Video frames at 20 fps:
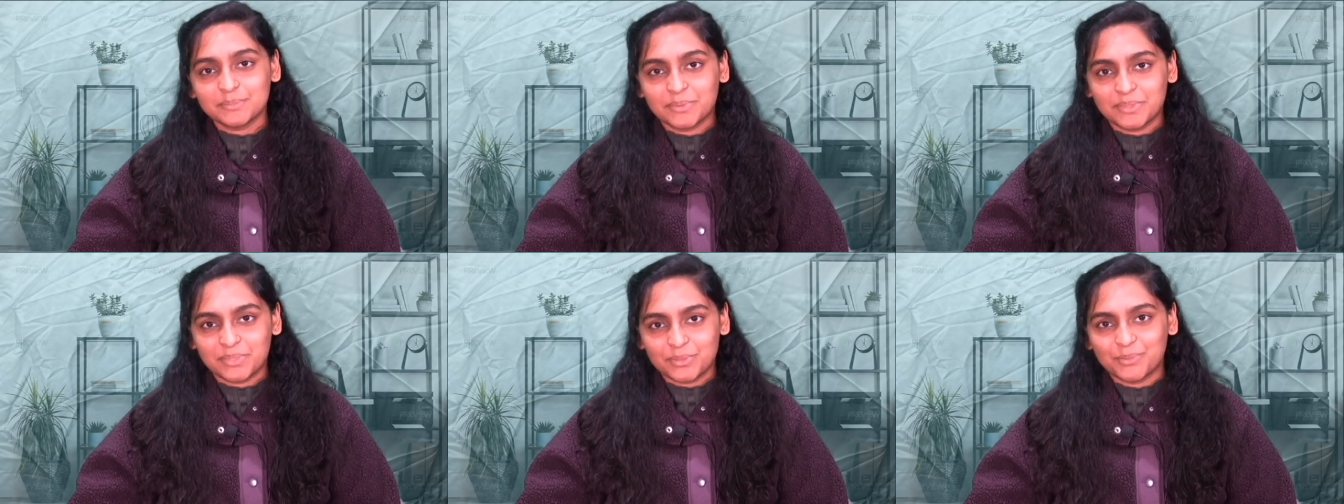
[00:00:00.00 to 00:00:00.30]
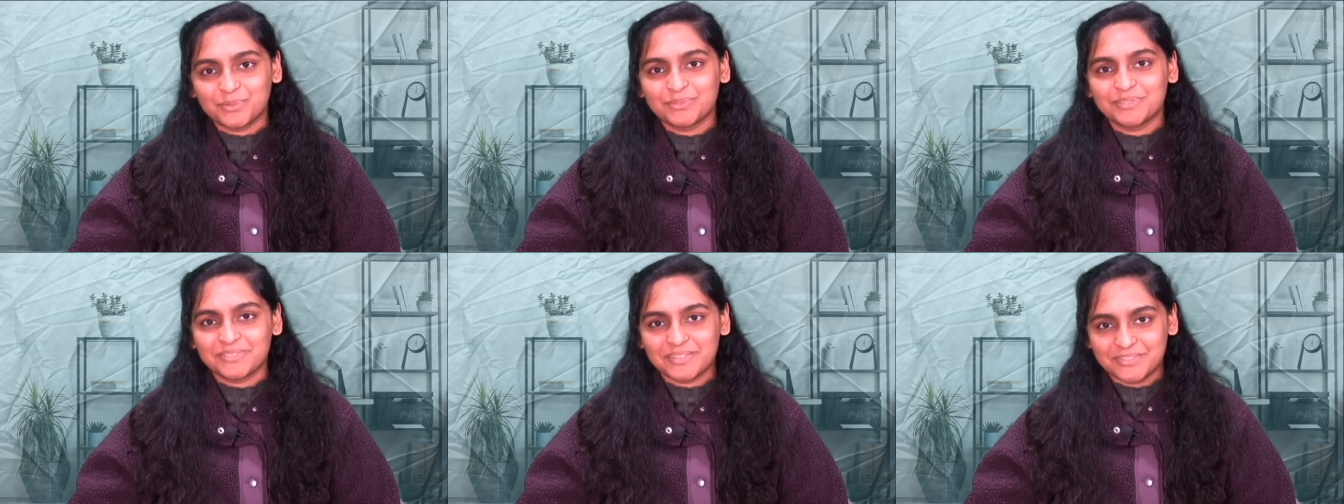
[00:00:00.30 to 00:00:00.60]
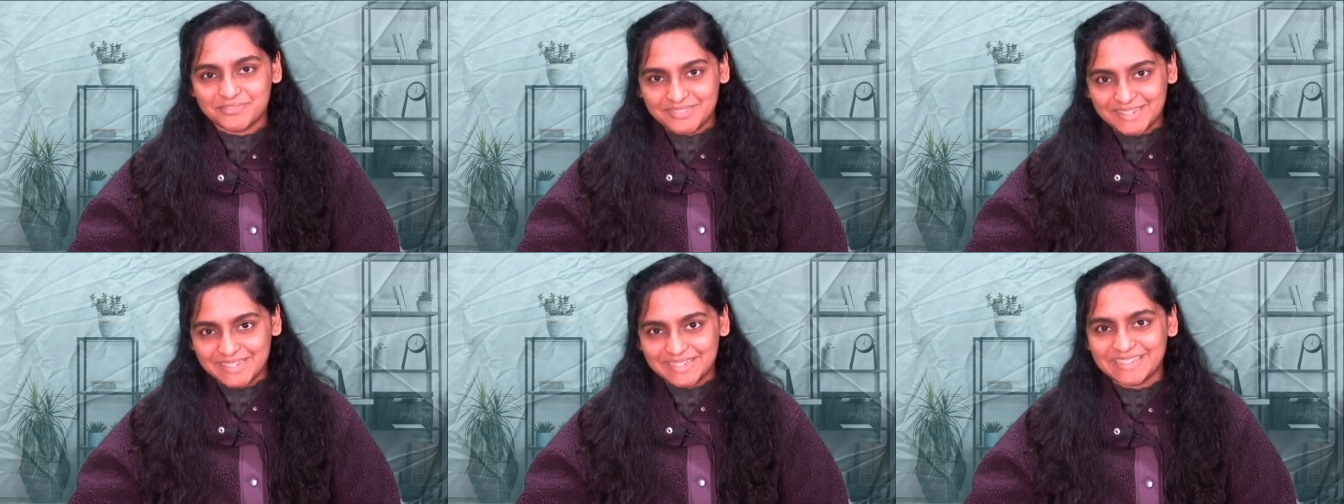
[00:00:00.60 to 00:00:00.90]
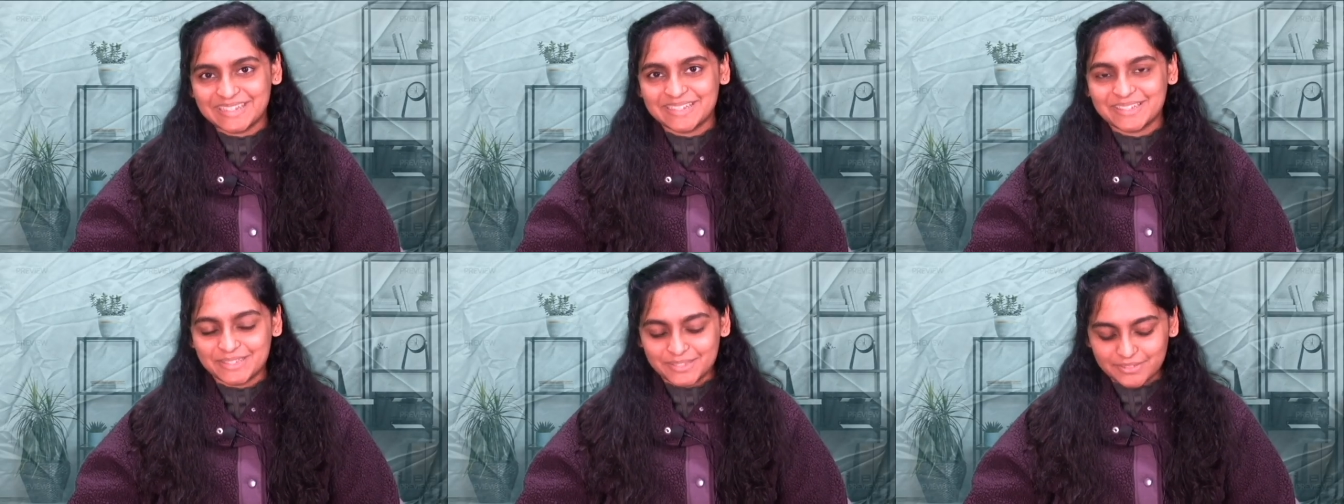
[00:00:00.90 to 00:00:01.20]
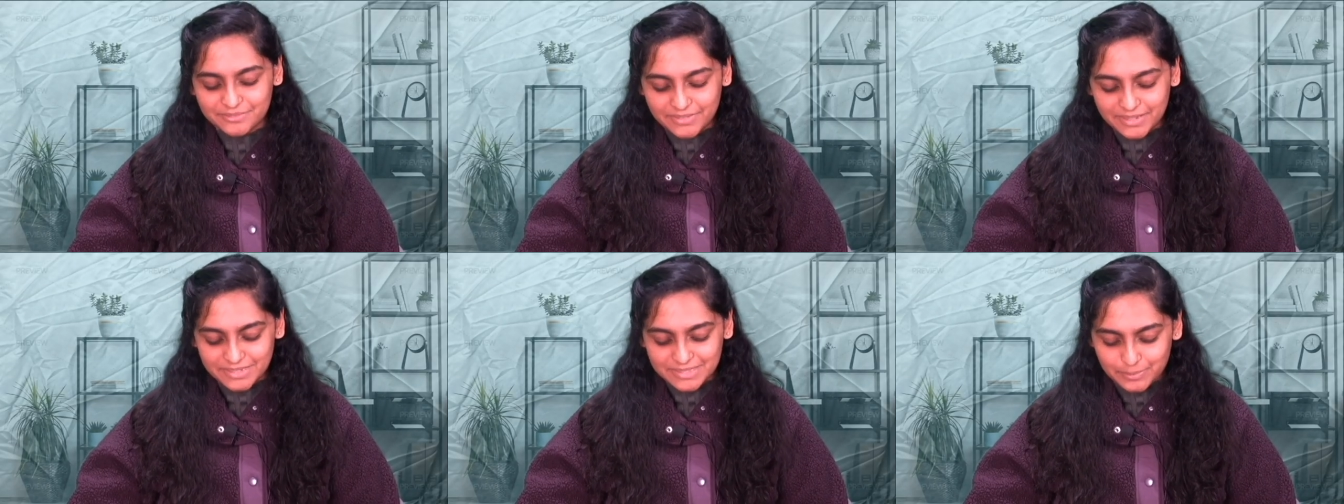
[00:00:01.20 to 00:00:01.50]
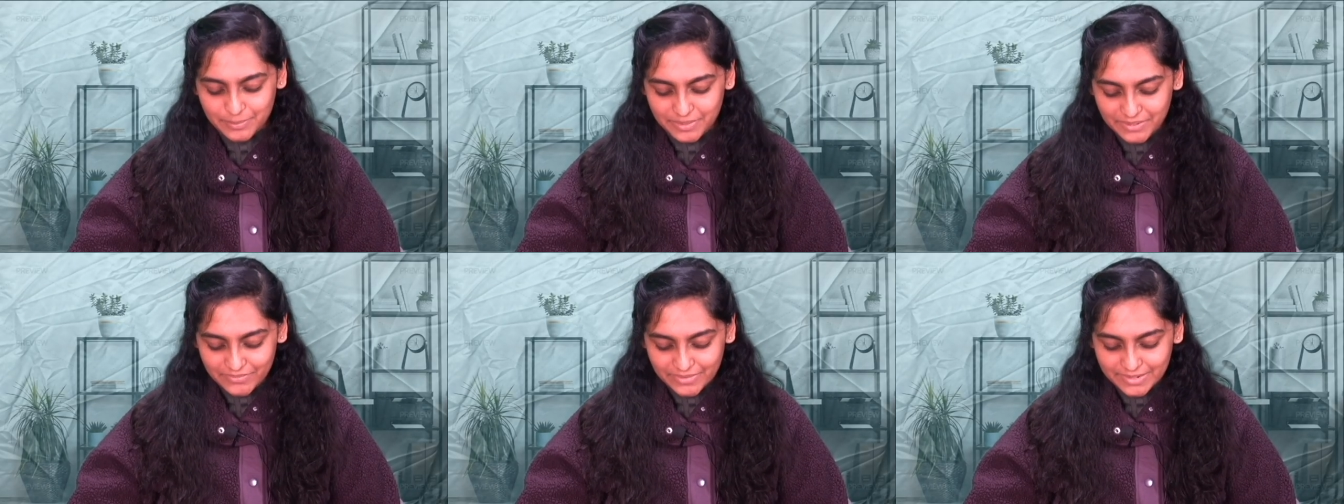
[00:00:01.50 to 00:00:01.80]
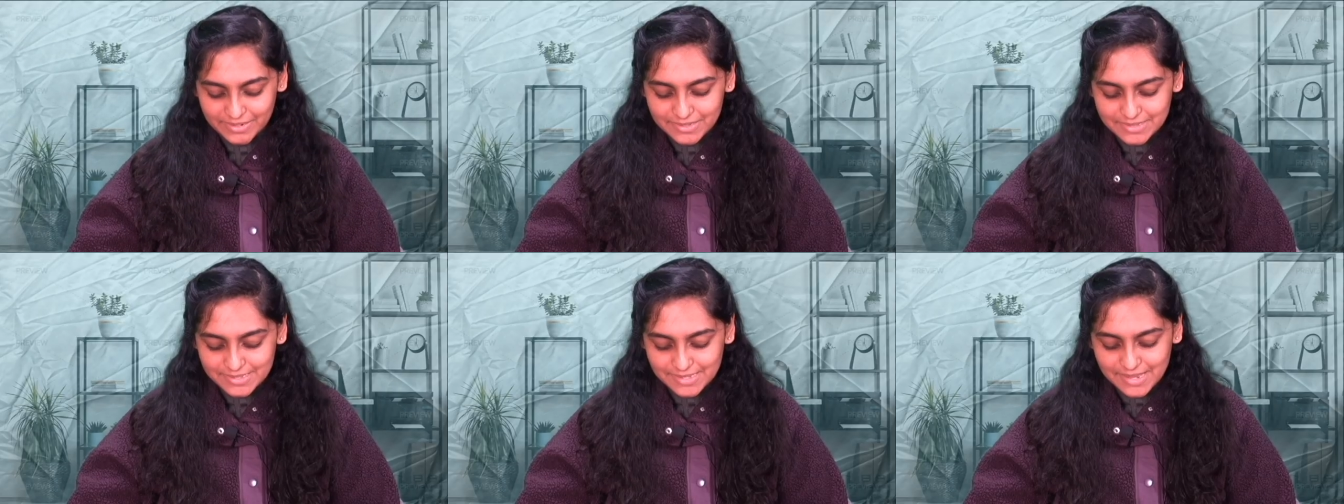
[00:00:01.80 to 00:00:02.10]
with over 15 years of
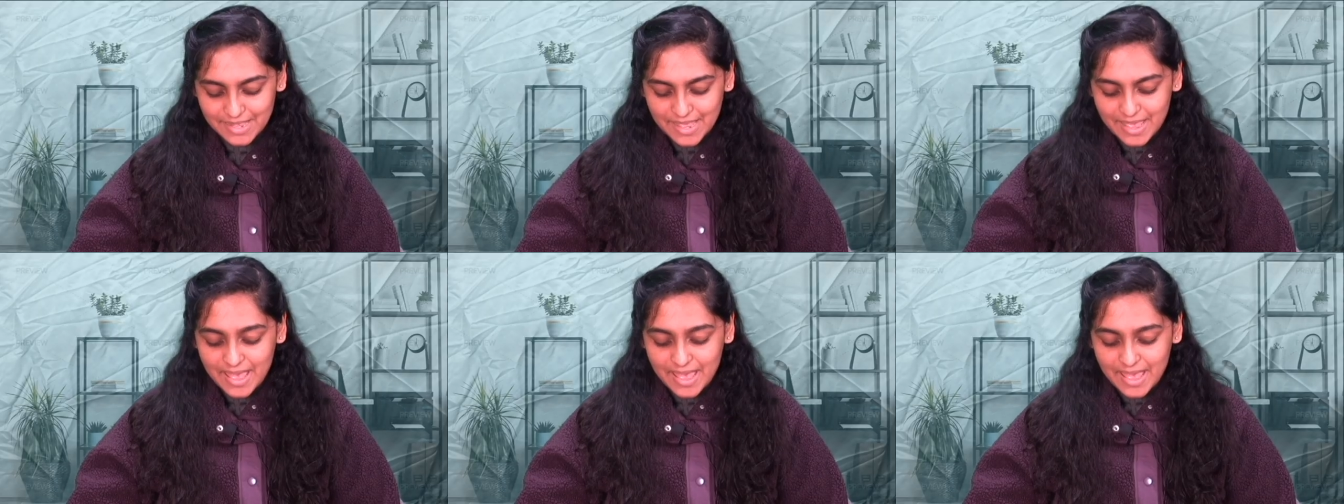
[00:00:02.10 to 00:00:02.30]
experience